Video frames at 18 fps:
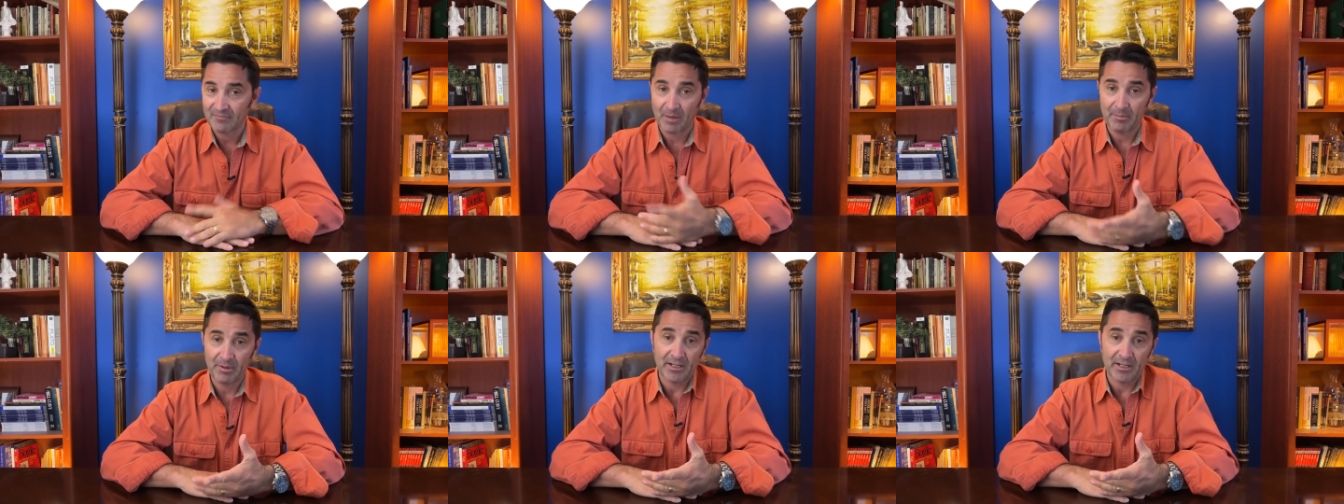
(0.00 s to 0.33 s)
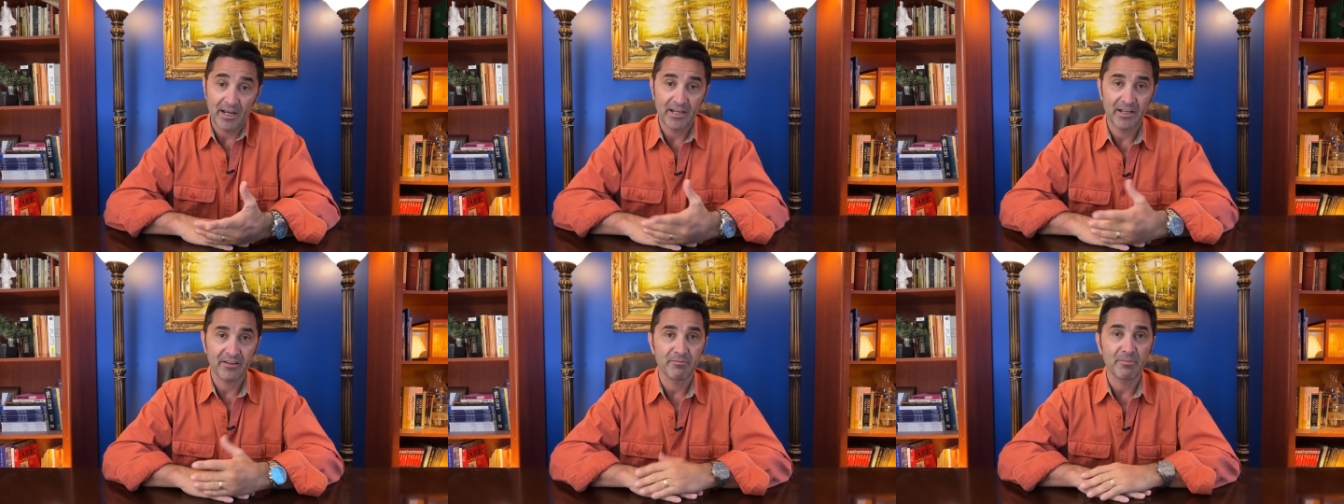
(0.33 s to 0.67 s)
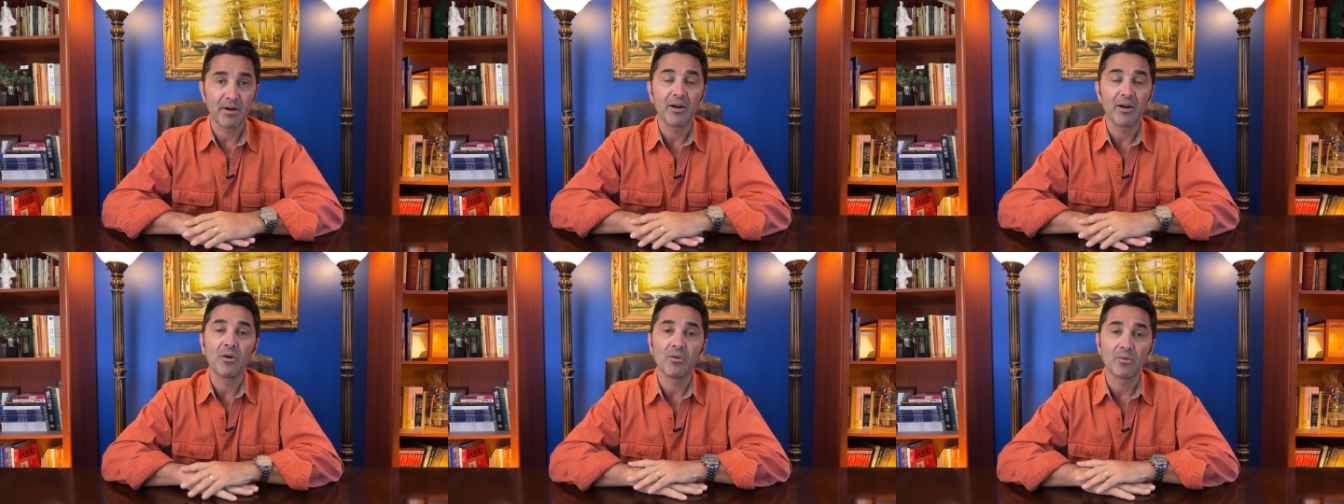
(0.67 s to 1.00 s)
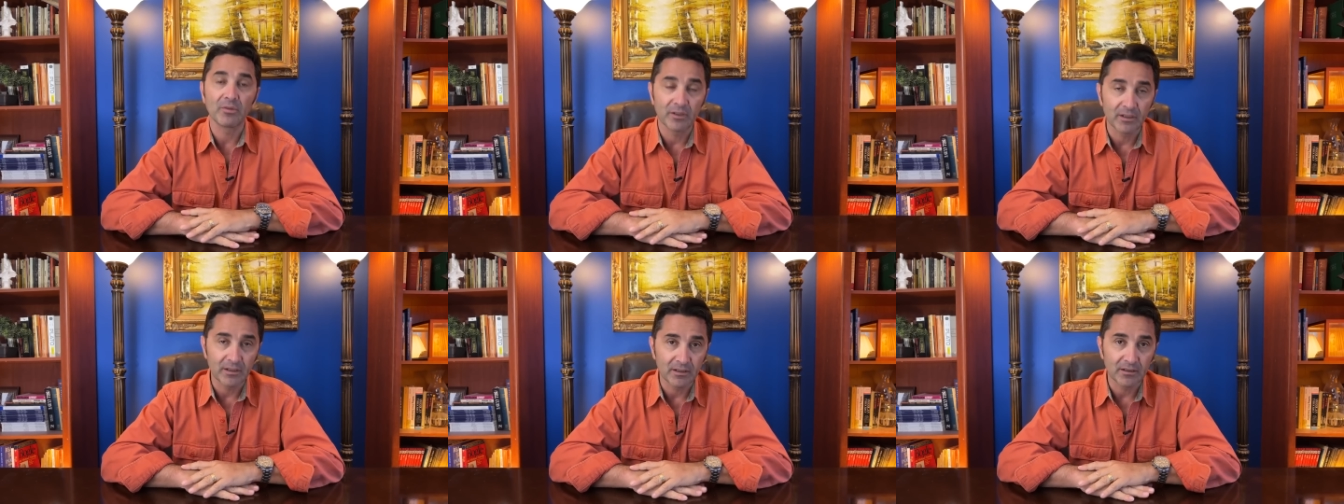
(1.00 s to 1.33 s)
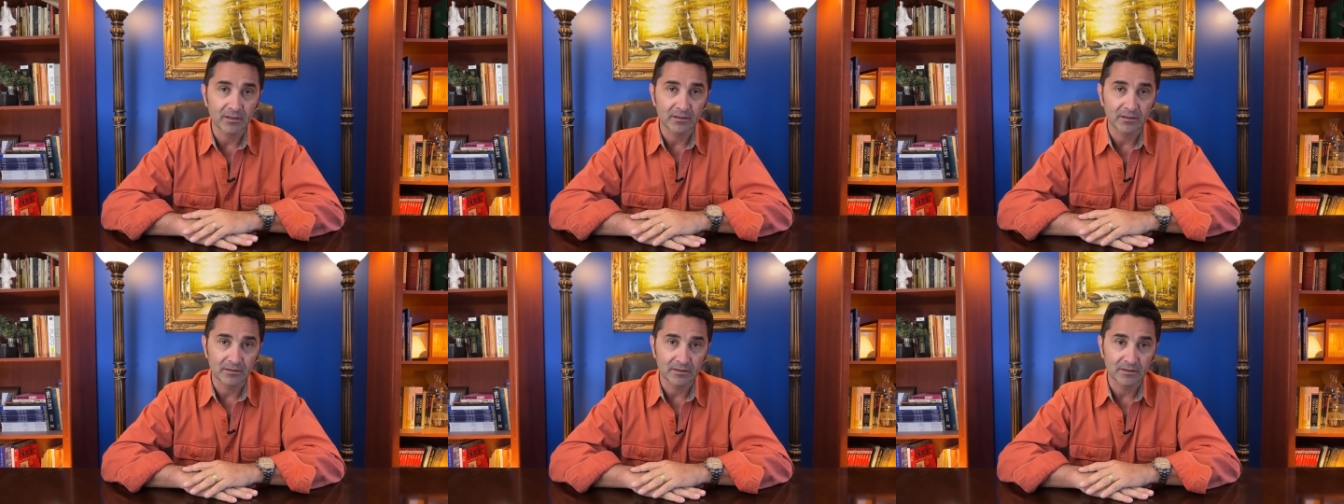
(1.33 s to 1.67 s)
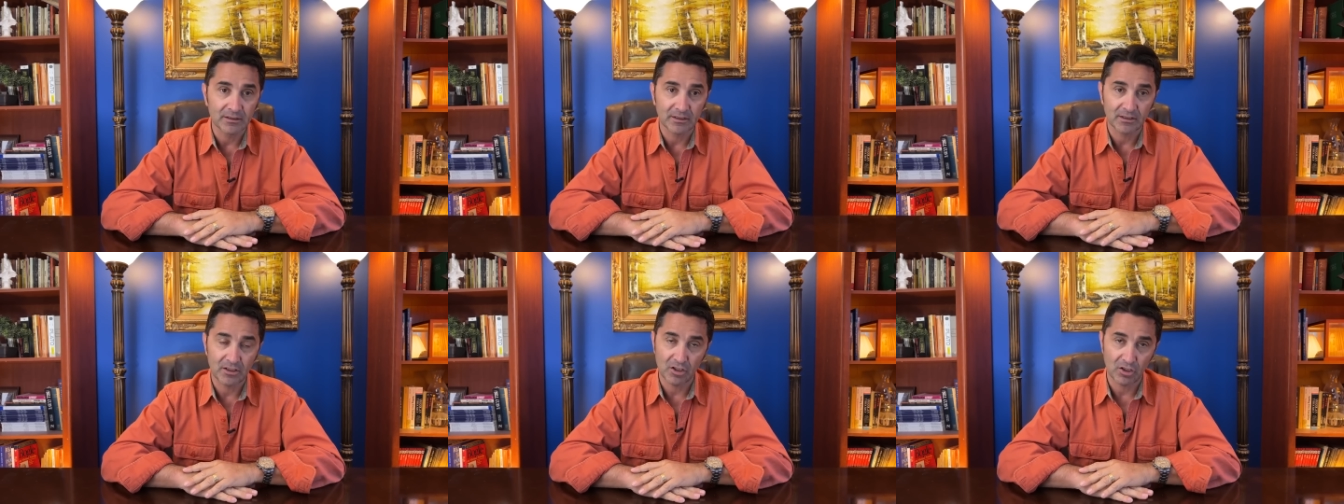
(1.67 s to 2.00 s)
I mean, I have my own uh,
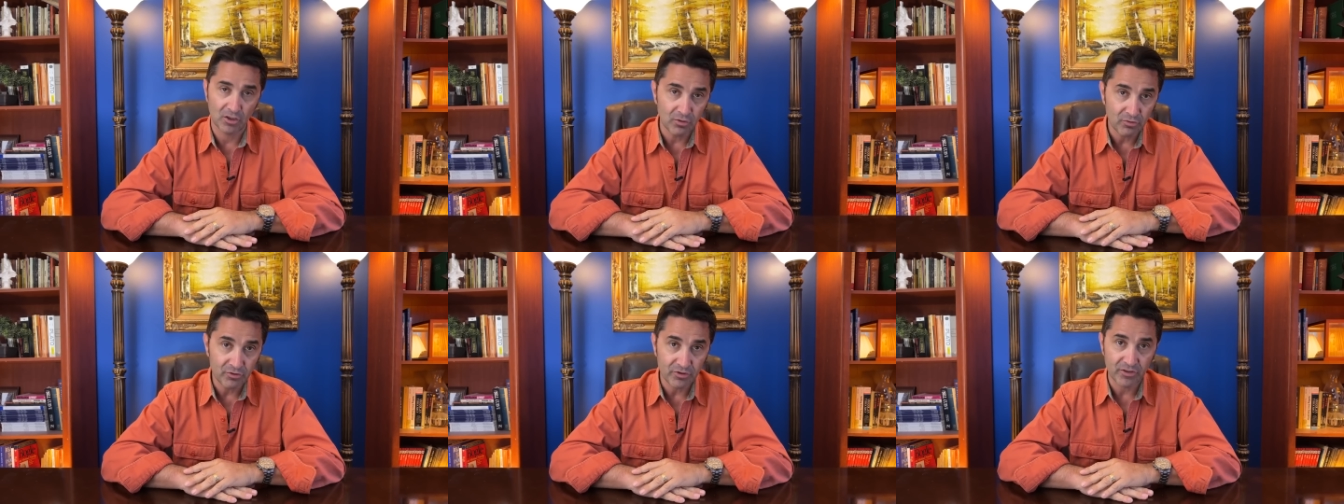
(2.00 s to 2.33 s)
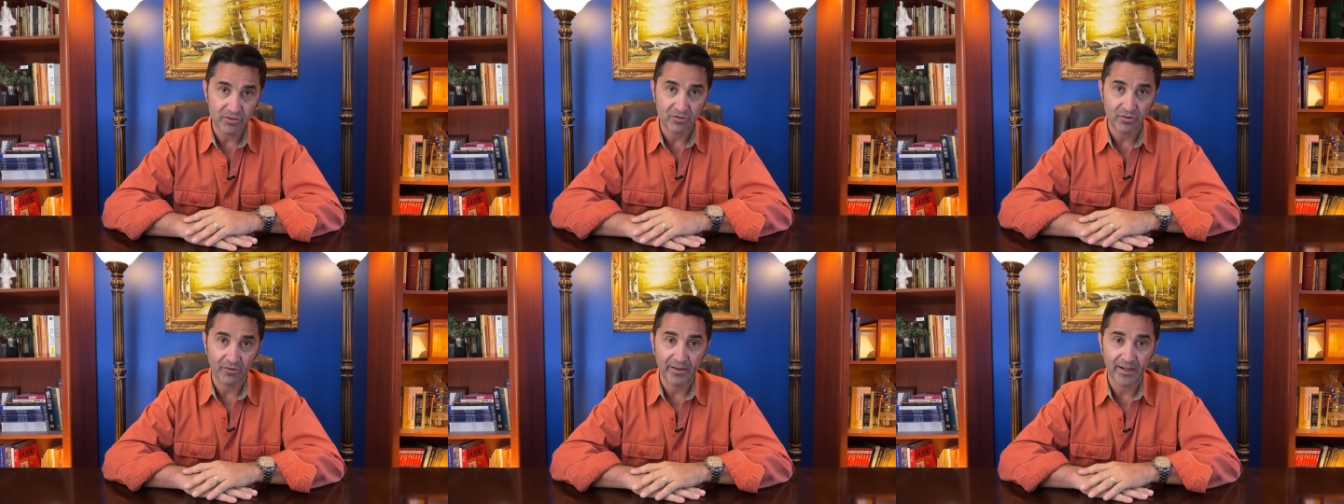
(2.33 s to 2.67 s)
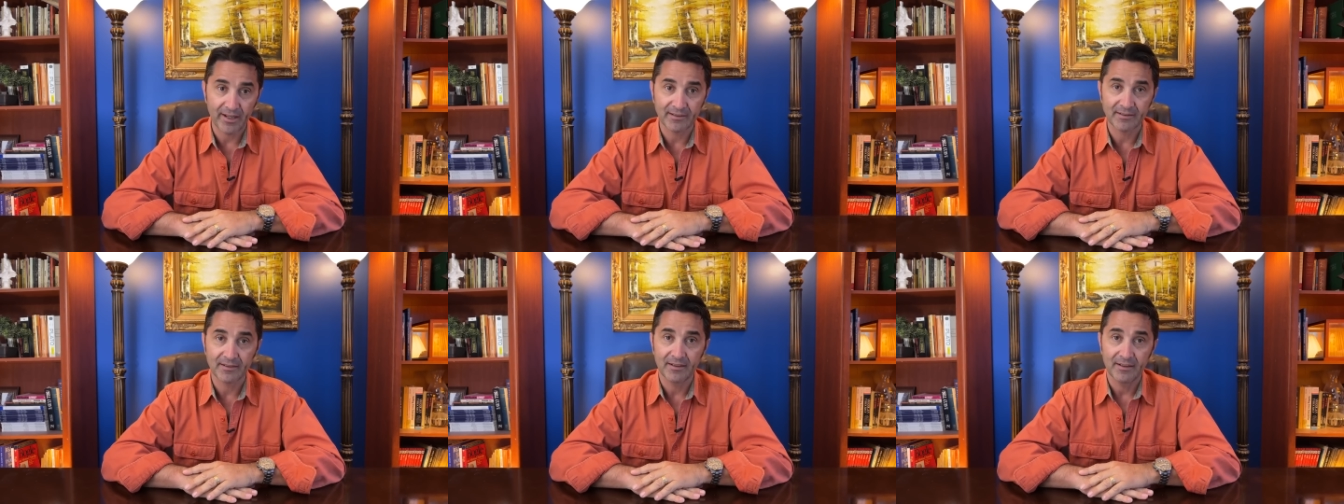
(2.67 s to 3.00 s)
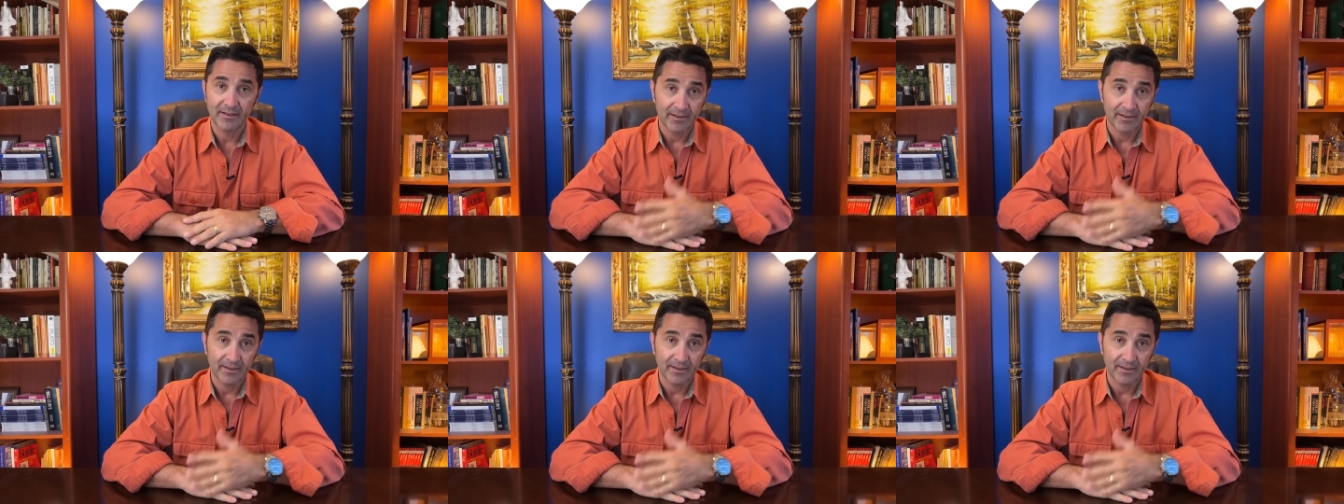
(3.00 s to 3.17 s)
conclusions on that,